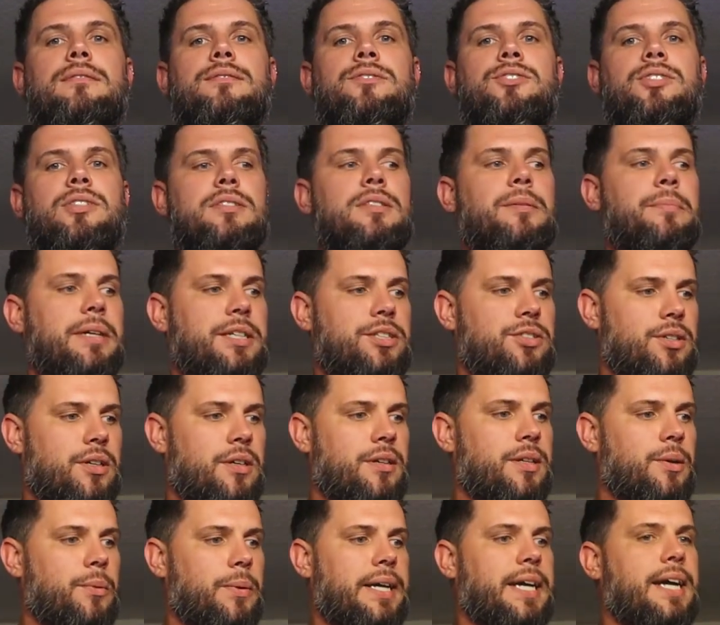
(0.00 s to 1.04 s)
just to make
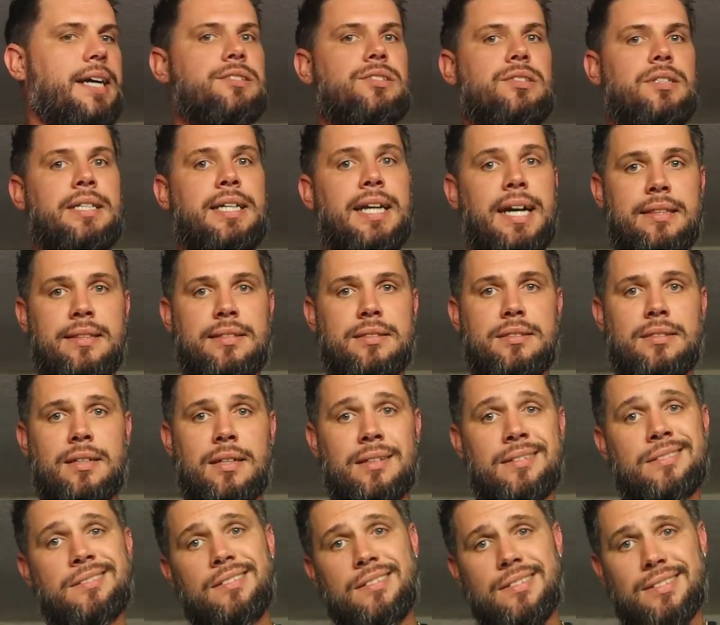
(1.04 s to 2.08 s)
sure that we actually got the
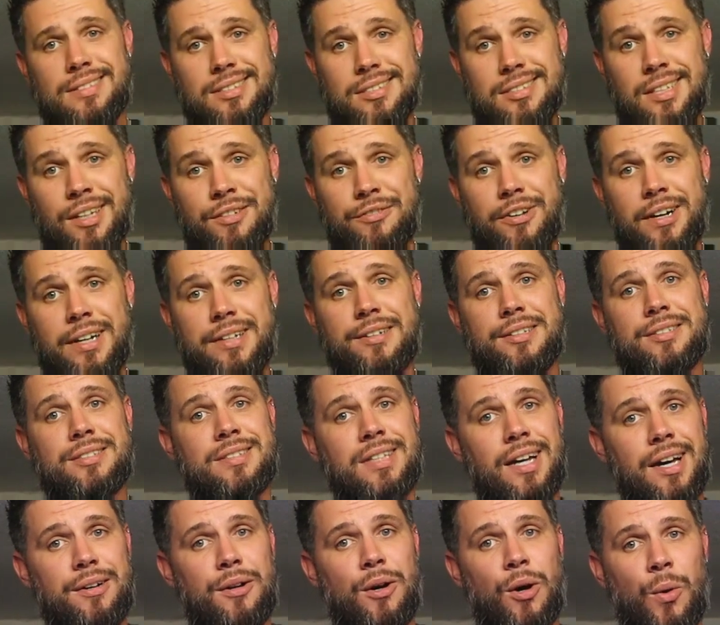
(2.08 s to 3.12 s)
stud. Stud finder is
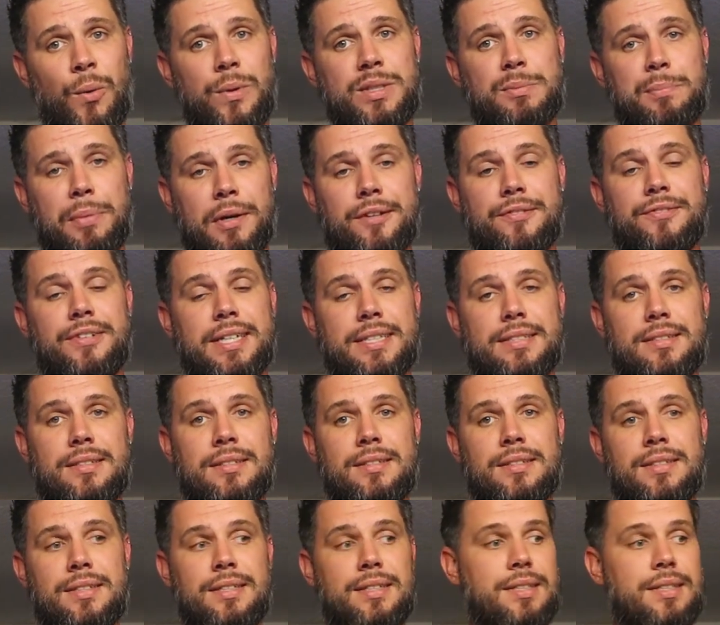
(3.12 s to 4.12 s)
not always perfect.